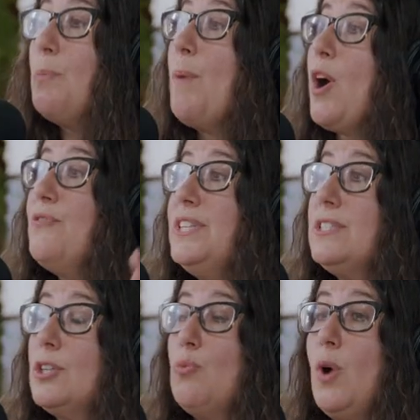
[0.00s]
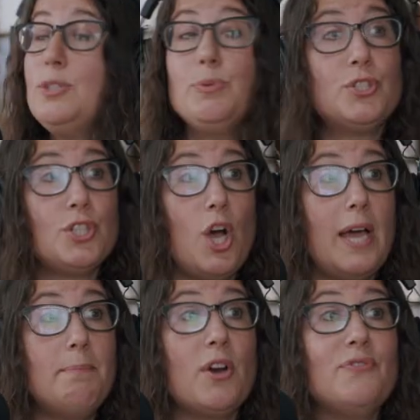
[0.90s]
Marvis, the ones with
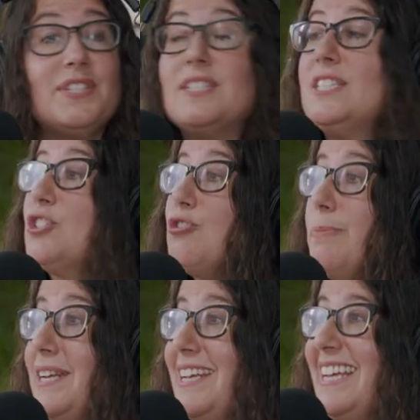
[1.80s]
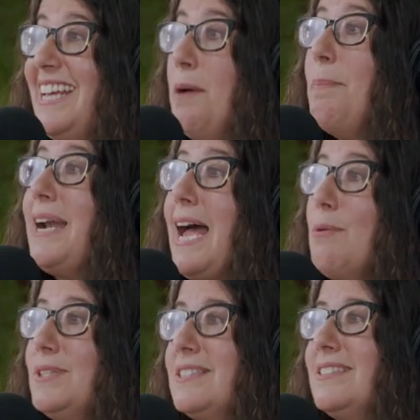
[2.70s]
John, Marvista distributed. Okay, but I
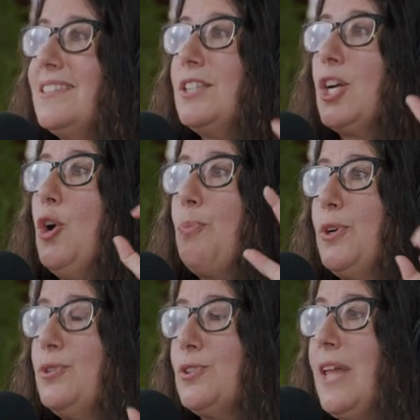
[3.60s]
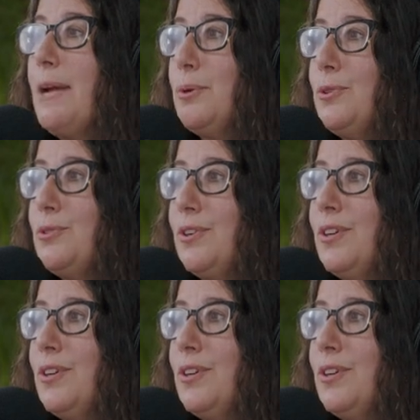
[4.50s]
was the co-producer, line producer.